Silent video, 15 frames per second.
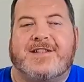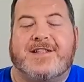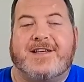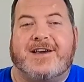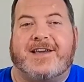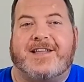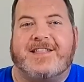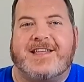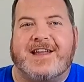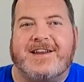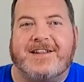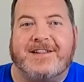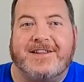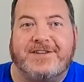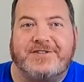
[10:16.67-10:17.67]
Look at that
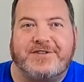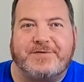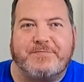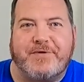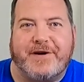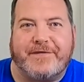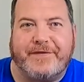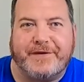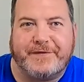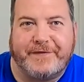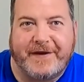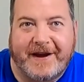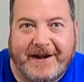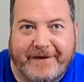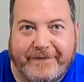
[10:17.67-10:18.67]
delicious breakfast
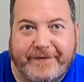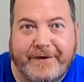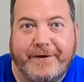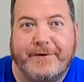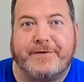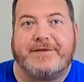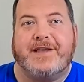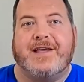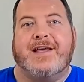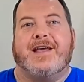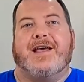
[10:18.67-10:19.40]
fatty, folks.